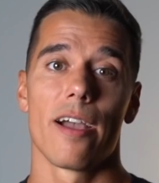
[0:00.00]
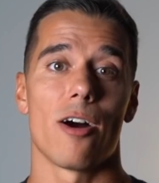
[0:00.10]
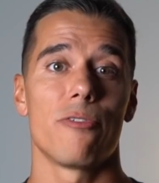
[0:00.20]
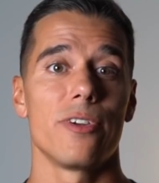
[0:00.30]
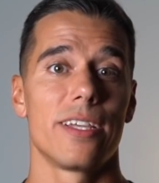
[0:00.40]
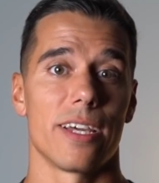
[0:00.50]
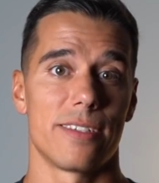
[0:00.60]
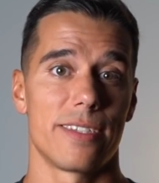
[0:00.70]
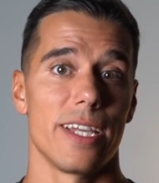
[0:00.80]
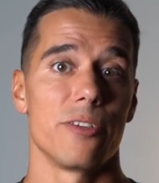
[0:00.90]
Caffeine can
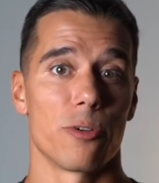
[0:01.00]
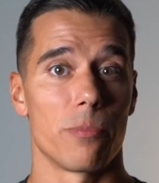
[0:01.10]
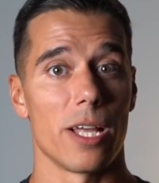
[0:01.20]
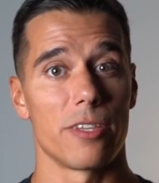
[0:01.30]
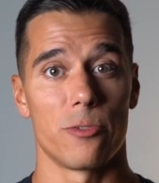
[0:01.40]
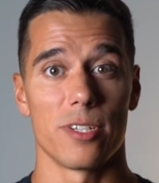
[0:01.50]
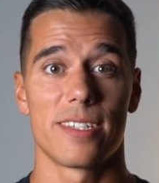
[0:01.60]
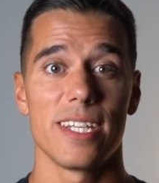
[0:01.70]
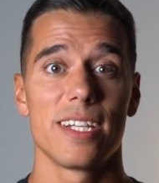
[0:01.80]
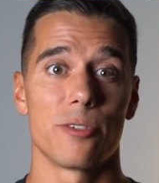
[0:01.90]
stay in your blood for
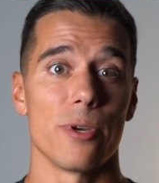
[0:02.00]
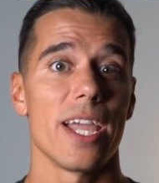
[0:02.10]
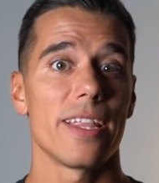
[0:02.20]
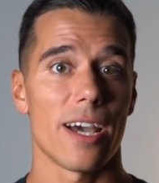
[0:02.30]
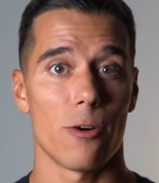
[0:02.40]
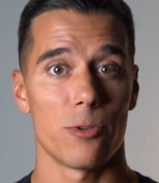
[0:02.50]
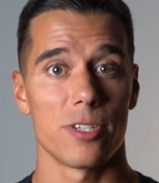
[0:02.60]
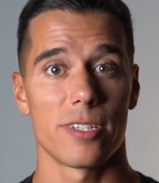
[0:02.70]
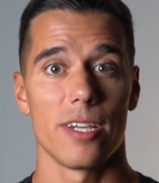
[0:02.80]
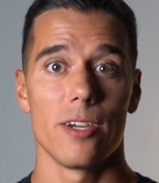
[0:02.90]
6 to 8
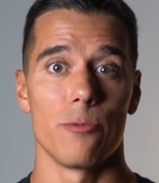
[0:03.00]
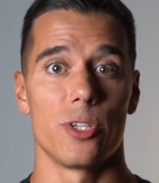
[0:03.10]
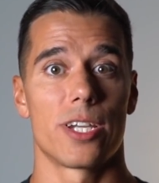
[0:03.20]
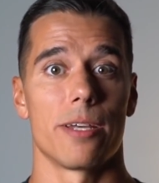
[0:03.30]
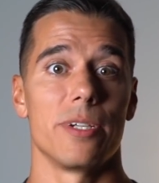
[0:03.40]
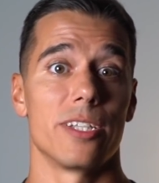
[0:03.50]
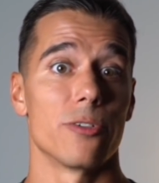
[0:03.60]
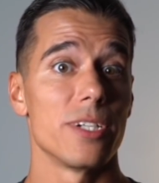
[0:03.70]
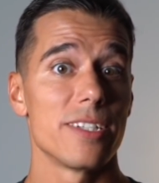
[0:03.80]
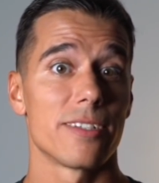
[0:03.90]
hours, which can be the
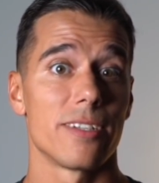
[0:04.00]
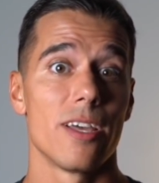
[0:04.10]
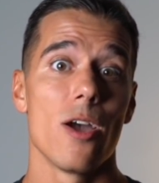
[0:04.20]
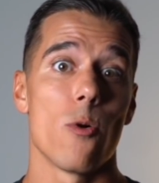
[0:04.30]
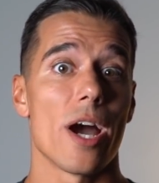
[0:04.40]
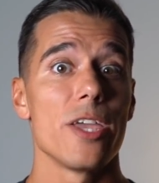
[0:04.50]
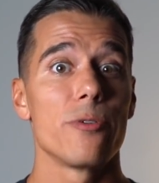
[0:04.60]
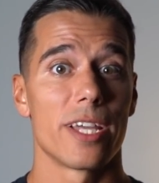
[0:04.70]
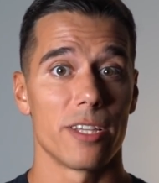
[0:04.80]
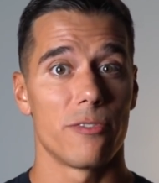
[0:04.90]
reason why you
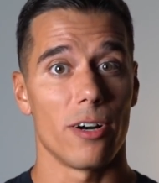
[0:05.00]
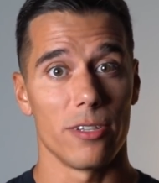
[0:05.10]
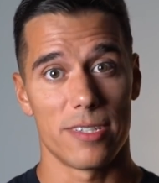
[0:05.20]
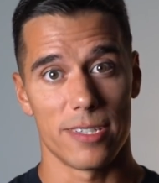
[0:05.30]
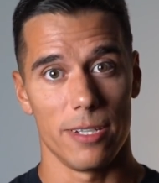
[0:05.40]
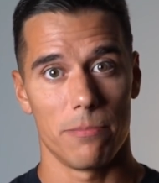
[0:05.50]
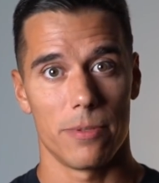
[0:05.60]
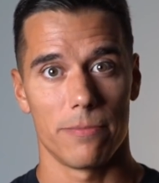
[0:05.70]
can't fall asleep.